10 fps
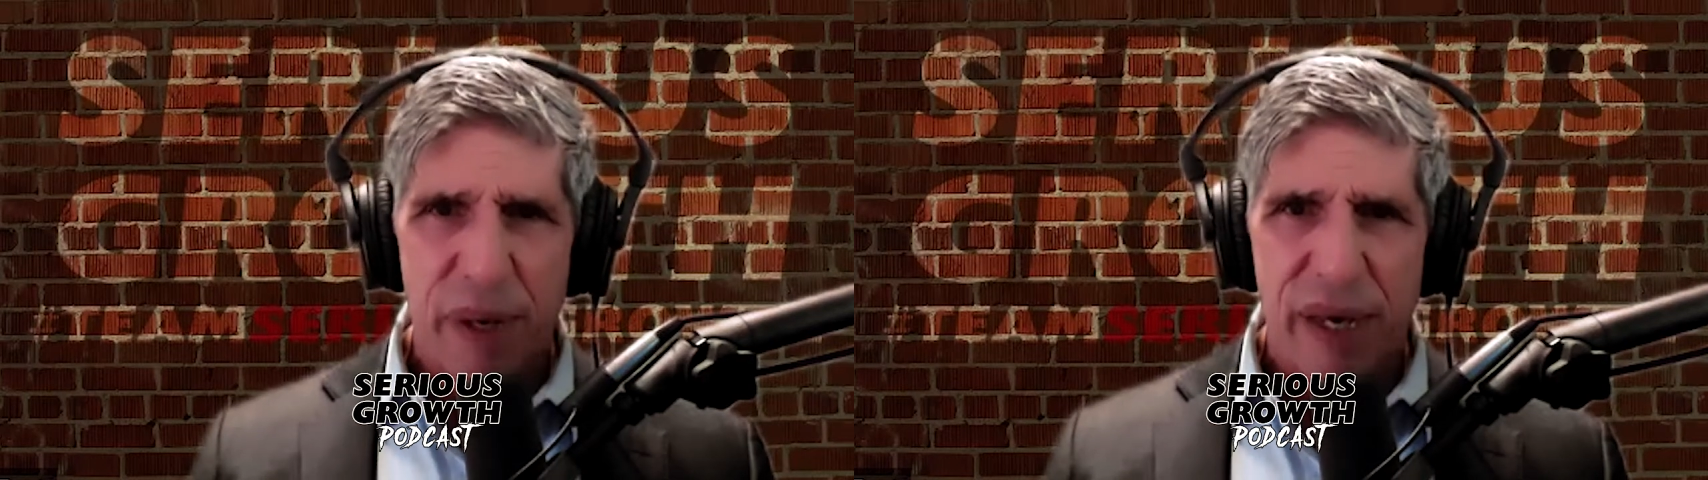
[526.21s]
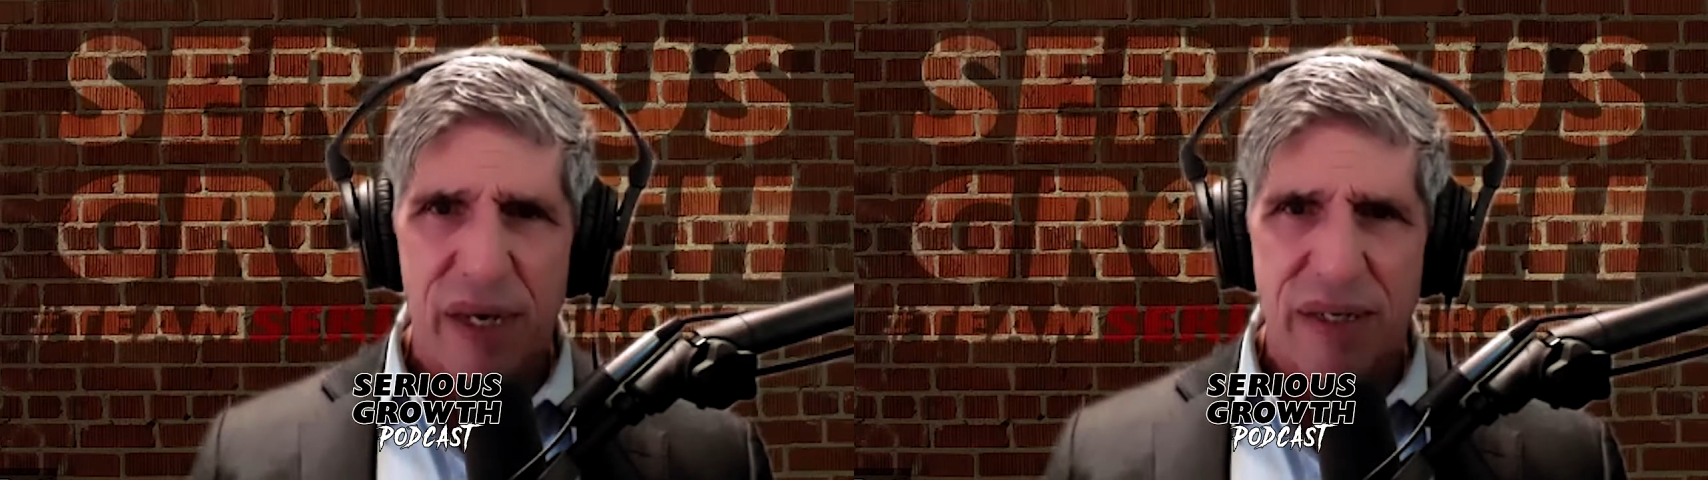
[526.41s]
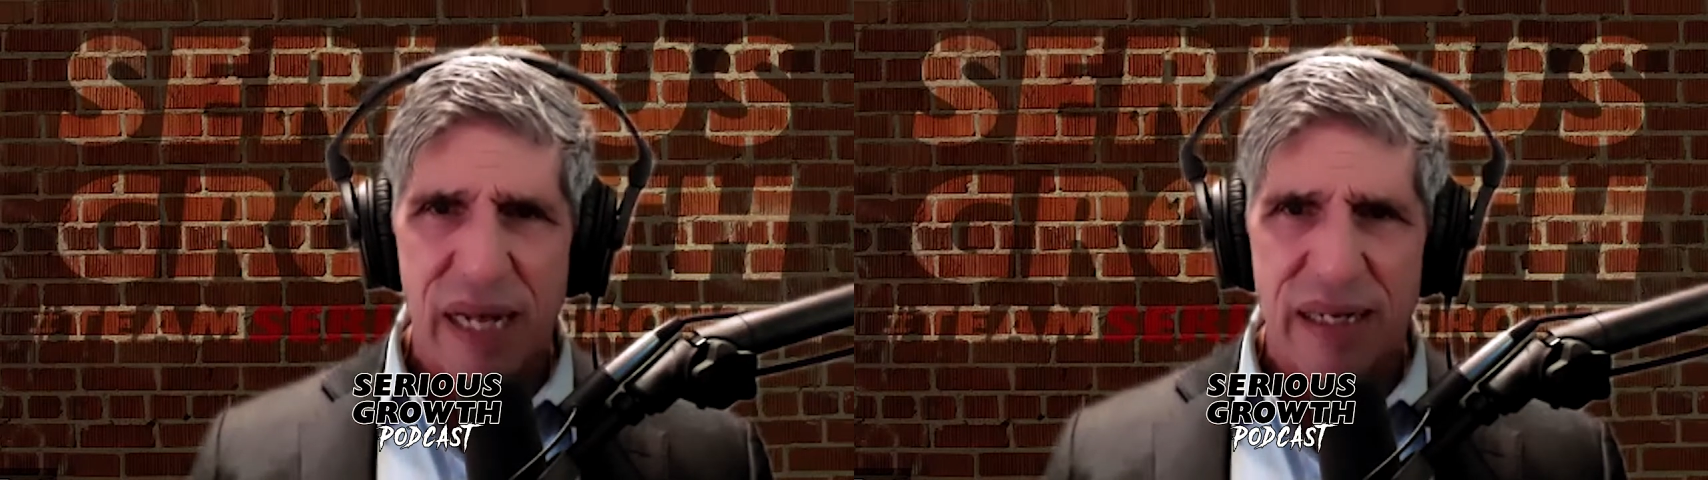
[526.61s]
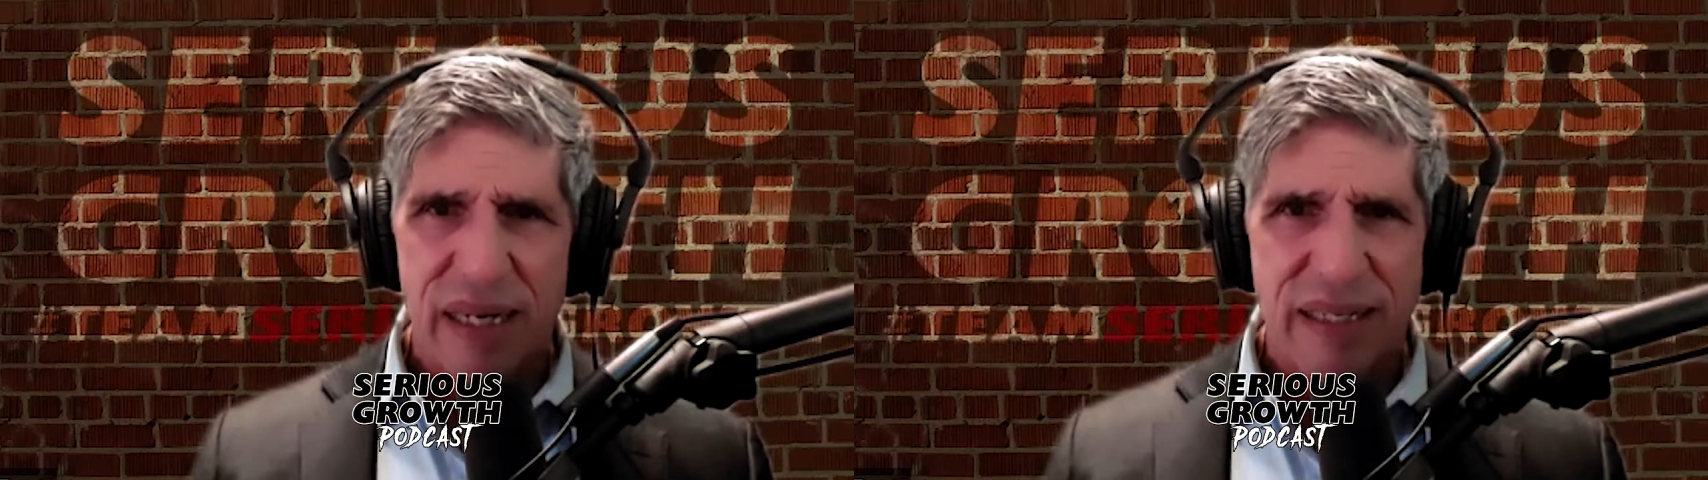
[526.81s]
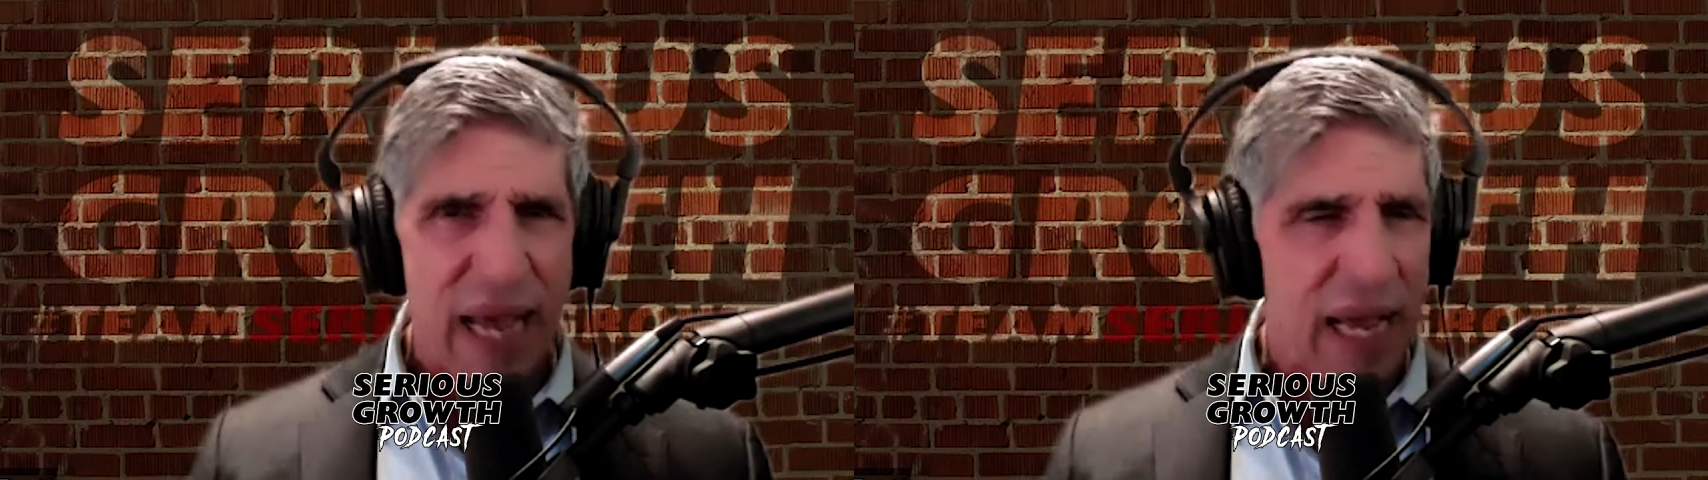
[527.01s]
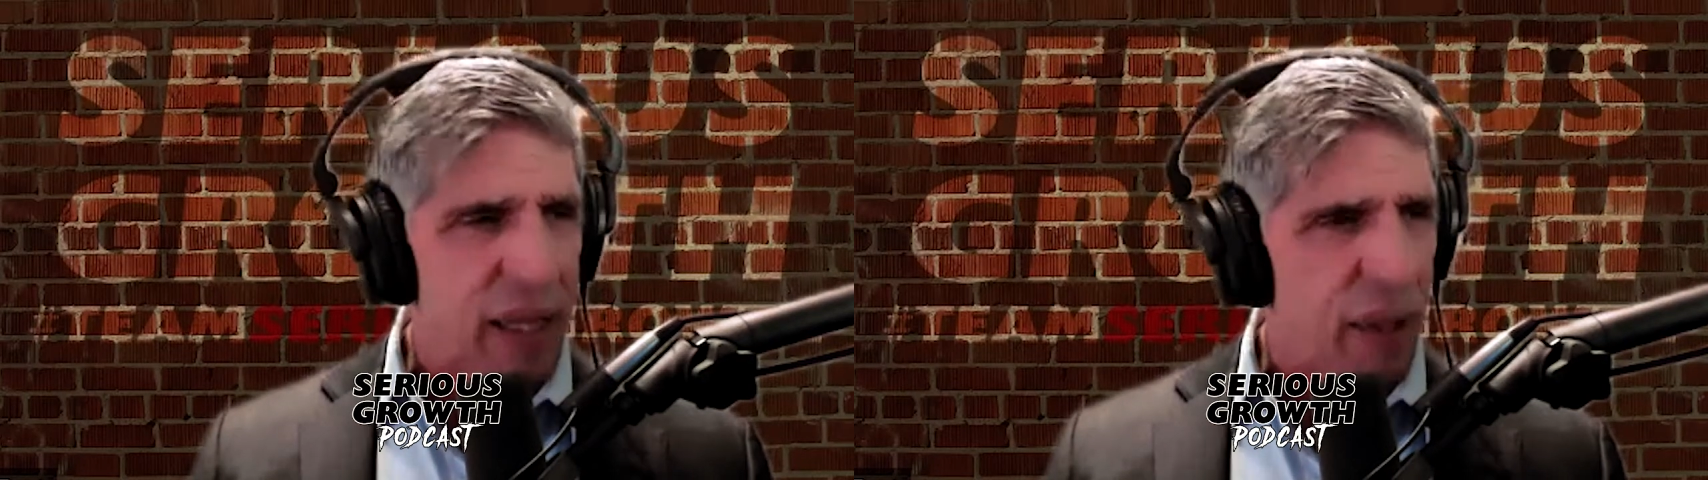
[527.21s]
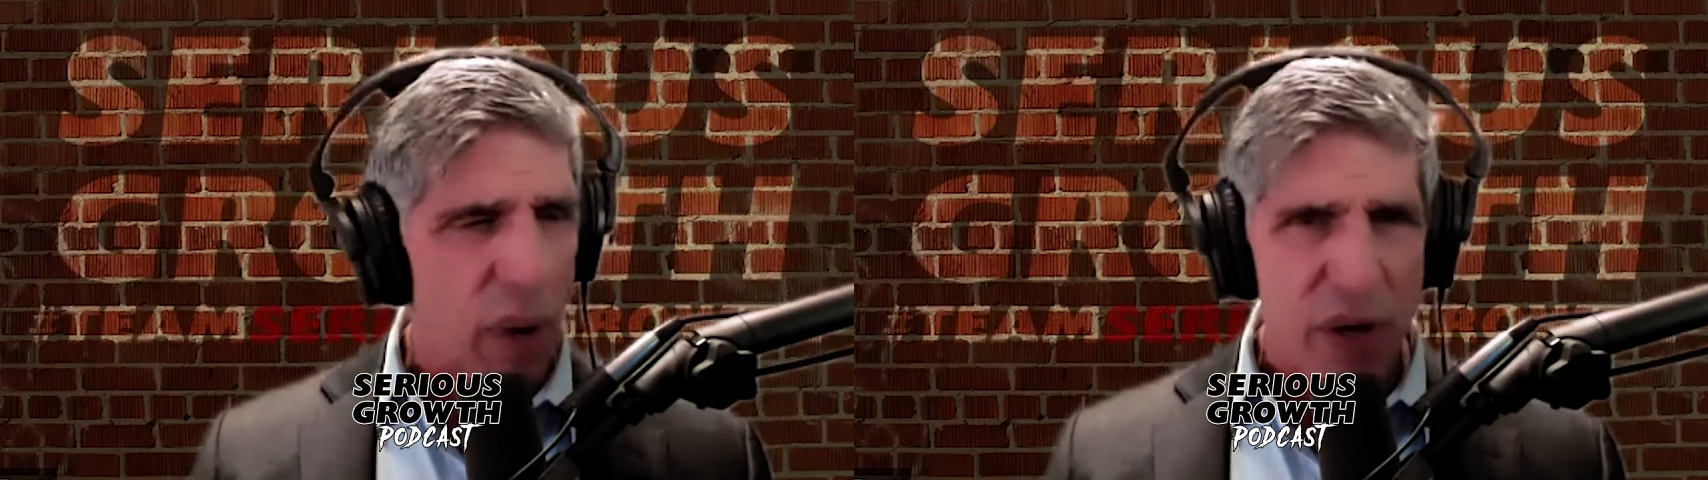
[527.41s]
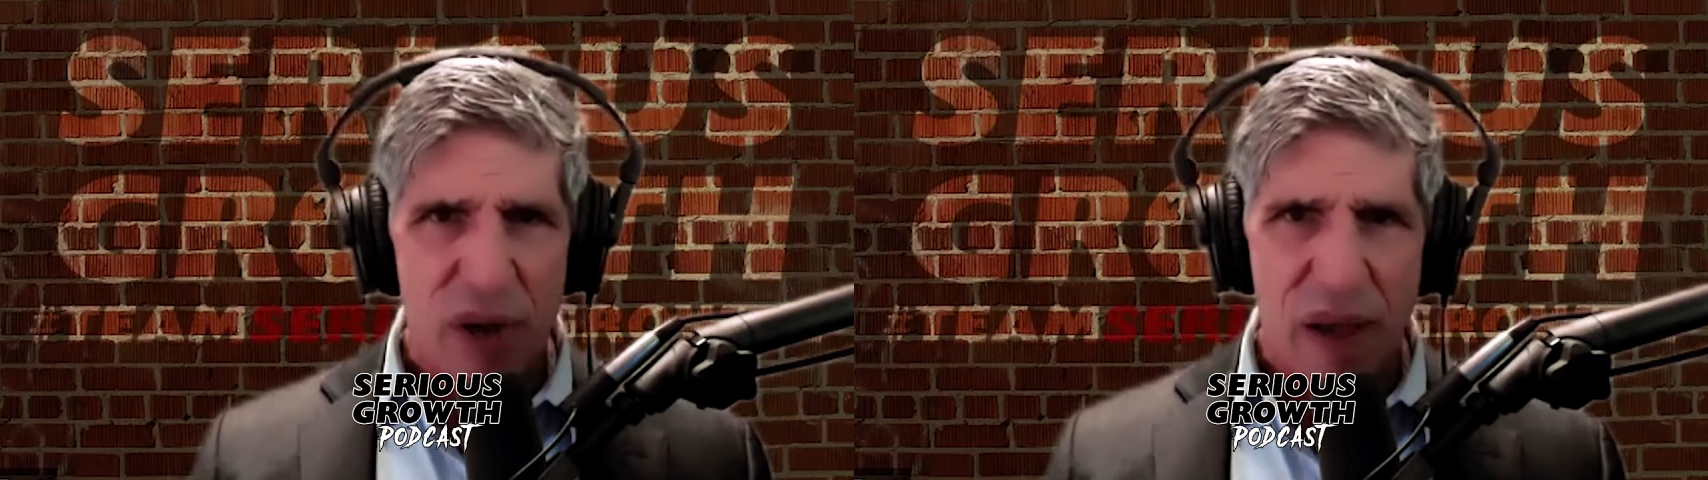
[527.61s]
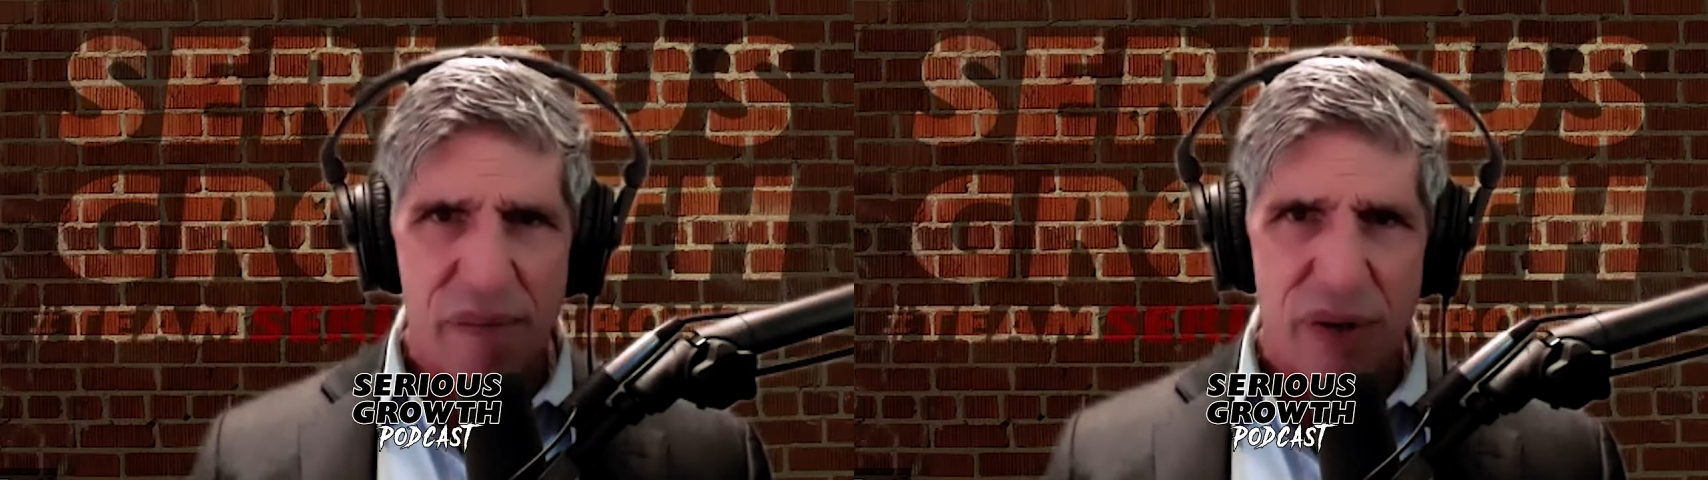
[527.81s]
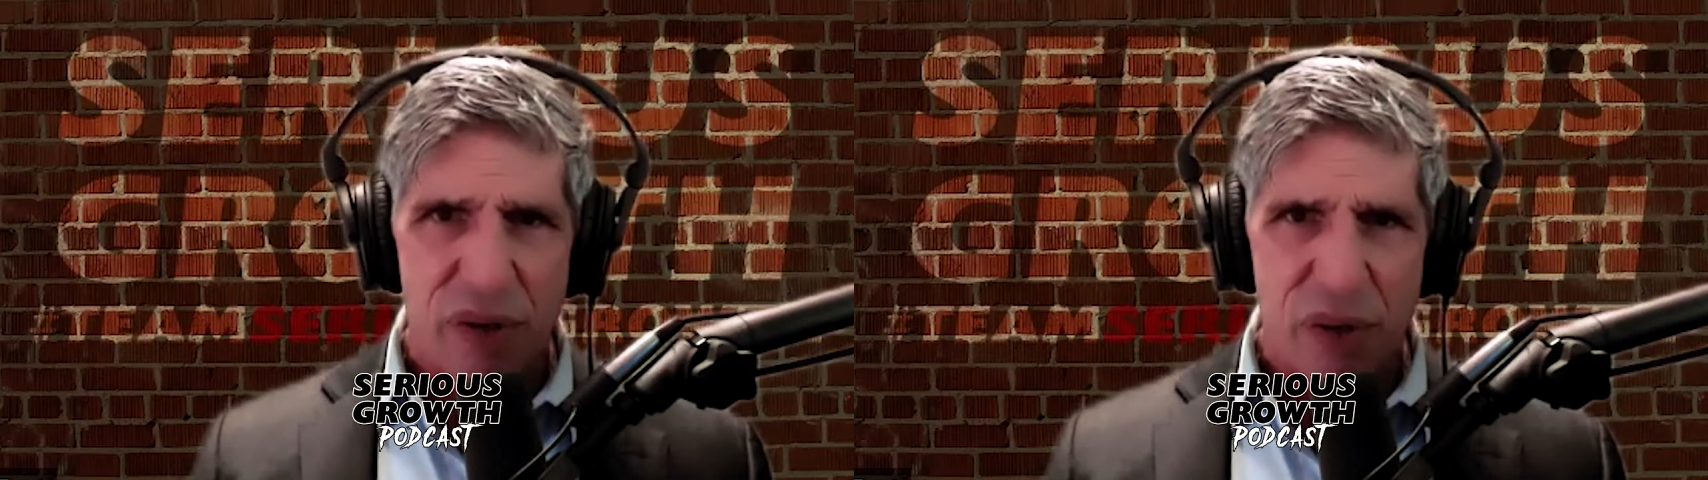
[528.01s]
because that's exactly what you have
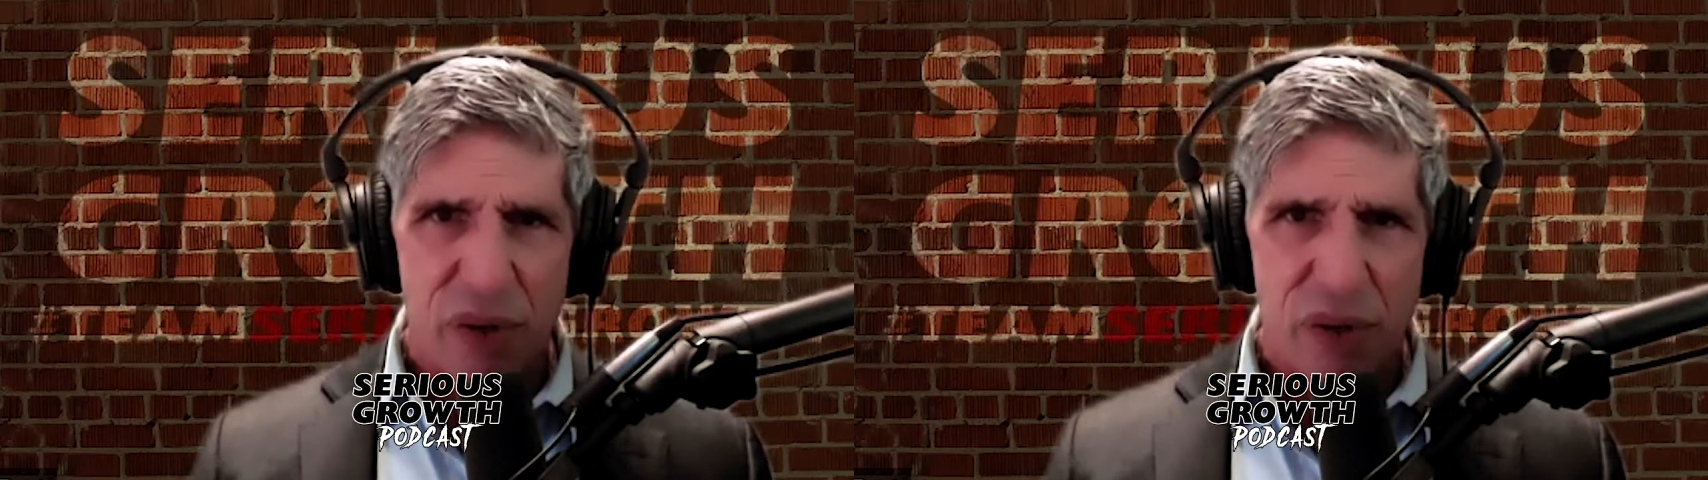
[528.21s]
to do.